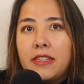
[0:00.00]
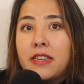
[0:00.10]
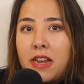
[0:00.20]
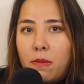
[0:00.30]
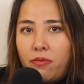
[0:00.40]
is
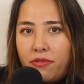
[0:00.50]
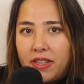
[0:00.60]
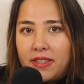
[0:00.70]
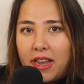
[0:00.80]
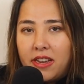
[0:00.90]
a temporary
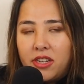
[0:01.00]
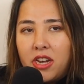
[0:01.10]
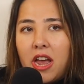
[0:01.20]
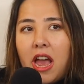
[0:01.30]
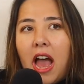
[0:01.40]
state.
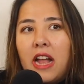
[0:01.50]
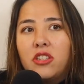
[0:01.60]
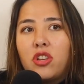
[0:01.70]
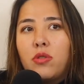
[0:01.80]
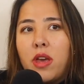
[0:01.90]
And
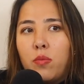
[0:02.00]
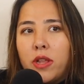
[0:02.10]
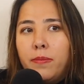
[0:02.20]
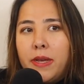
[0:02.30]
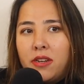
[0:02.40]
so there
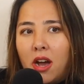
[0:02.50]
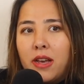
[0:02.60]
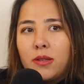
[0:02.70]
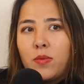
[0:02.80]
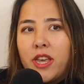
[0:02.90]
will be
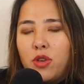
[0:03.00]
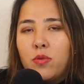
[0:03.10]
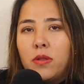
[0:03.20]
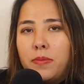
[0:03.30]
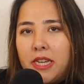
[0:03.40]
times where you
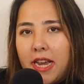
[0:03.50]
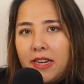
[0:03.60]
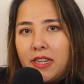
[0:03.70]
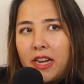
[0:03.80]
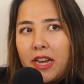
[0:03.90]
will be
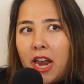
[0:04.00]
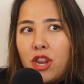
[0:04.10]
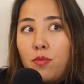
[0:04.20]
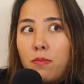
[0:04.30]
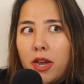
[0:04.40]
dating
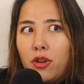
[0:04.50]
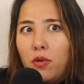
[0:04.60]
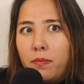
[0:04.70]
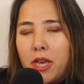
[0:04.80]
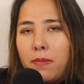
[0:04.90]
and you might
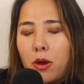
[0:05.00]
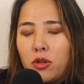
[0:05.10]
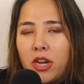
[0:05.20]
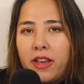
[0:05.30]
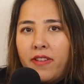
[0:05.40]
not be
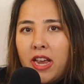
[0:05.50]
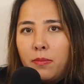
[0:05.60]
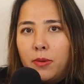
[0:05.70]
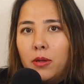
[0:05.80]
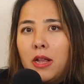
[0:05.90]
emotionally
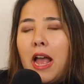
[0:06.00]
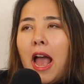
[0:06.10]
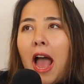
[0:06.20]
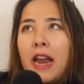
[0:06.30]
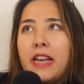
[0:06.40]
available.
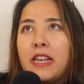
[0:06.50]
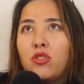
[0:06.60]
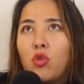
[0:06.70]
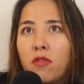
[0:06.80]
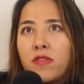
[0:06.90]
And it is
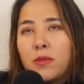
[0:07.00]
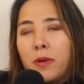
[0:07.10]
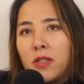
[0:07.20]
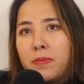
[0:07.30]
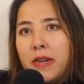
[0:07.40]
your
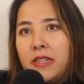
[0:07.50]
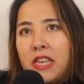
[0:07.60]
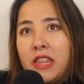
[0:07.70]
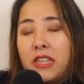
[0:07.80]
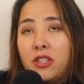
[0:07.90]

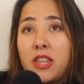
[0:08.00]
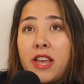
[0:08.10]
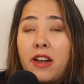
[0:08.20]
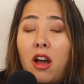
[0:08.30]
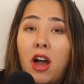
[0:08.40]
responsibility to
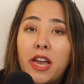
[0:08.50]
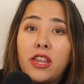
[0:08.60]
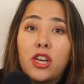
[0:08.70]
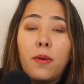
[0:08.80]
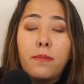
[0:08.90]
then
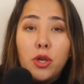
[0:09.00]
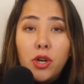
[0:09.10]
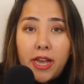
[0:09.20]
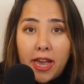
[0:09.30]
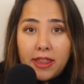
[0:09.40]
either
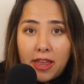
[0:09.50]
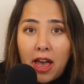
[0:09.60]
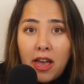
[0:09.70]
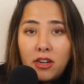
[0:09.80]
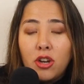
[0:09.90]
communicate
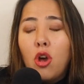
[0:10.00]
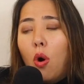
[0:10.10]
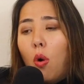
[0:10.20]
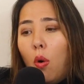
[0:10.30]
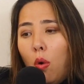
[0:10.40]
that
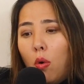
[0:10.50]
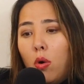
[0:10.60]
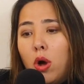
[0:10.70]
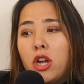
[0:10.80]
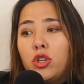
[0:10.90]

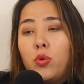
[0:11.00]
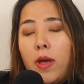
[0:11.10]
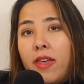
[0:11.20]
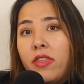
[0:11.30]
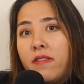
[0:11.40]
or to
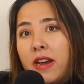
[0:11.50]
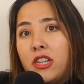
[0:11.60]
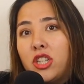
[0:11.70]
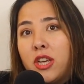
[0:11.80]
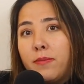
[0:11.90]
end the
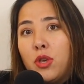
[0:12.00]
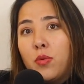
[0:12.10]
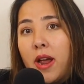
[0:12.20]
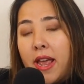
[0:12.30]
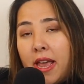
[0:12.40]
relationship
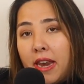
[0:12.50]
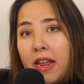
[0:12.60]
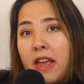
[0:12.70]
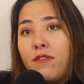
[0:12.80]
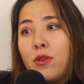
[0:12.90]
you are
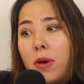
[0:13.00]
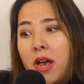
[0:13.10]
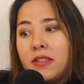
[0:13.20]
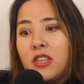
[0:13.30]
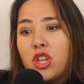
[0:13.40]
in if the
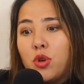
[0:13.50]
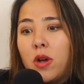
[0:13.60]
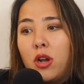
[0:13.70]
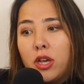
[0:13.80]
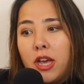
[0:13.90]
person you
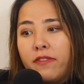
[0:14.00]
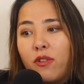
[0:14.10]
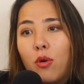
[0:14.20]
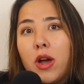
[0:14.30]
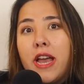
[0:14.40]
are looking
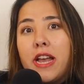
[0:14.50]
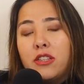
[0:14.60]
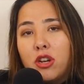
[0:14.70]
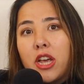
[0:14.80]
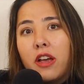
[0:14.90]
for
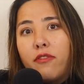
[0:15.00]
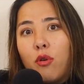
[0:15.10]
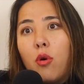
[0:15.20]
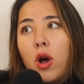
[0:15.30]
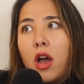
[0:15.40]
is looking
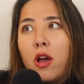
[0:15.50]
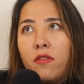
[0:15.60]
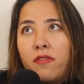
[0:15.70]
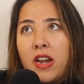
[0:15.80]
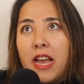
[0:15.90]
for a
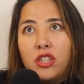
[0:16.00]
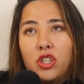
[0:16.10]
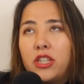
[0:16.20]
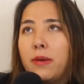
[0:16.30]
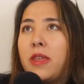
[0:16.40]

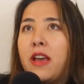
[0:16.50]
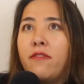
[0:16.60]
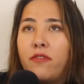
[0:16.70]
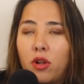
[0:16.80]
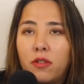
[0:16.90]
relationship that
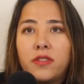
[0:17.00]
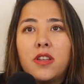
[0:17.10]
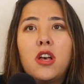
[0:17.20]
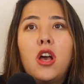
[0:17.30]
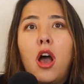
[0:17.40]
involves
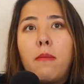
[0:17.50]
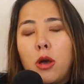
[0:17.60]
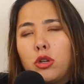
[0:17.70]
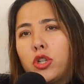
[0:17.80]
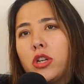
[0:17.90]

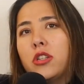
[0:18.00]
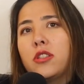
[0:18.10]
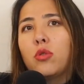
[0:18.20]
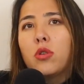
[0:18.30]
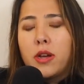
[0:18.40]

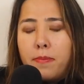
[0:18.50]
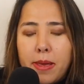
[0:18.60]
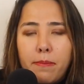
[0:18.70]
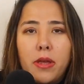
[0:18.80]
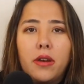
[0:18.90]
emotions or
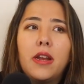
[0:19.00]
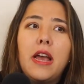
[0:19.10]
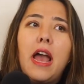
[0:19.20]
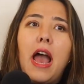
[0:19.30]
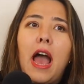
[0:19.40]
commitment.
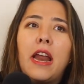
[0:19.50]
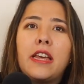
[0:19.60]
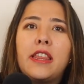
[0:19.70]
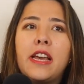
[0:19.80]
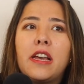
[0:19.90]
And
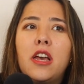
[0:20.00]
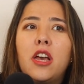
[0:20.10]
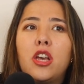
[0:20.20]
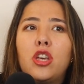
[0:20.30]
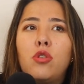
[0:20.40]
I think
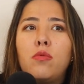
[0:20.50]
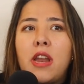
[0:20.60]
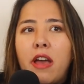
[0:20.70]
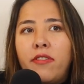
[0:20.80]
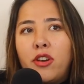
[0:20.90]
you
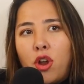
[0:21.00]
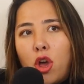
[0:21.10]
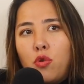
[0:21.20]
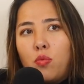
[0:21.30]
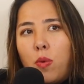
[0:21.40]
never
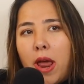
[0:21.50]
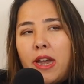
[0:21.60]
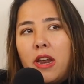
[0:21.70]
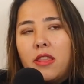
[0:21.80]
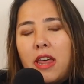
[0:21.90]
know
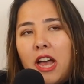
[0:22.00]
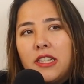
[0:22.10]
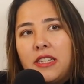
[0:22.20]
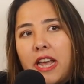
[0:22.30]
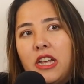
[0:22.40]
when that
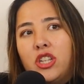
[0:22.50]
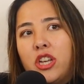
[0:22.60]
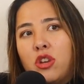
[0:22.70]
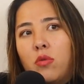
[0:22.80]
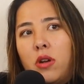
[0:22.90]
stage
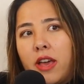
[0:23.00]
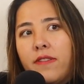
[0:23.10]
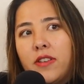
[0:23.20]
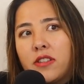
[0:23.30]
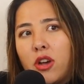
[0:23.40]
in your
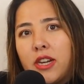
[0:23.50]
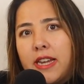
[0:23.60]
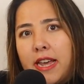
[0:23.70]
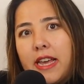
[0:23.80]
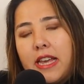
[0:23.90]
life is going to
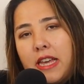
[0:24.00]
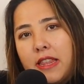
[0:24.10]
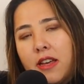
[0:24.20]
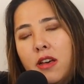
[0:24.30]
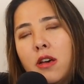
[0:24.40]
hit
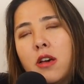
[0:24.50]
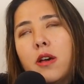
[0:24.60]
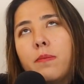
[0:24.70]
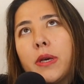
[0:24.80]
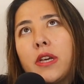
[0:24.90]
either,
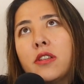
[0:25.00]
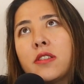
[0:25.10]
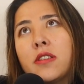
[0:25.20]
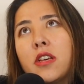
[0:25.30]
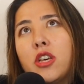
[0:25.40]

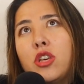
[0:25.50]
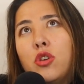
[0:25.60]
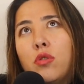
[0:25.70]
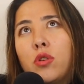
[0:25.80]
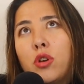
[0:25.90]
because
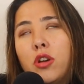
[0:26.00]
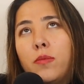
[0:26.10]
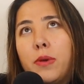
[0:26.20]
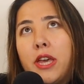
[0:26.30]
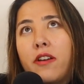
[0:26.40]
you
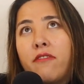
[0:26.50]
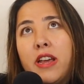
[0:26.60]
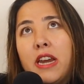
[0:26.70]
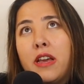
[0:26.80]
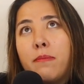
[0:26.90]
could be
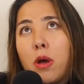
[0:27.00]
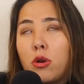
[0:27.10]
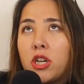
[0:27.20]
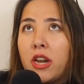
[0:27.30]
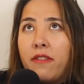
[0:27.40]
really
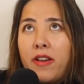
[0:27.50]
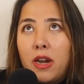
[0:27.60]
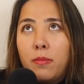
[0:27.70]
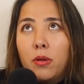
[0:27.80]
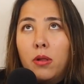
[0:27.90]
emotionally
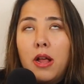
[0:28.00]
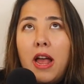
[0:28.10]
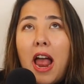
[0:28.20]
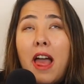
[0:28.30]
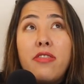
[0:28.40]
available
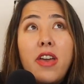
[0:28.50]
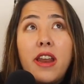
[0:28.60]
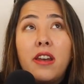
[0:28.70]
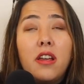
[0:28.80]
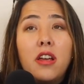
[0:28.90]
and then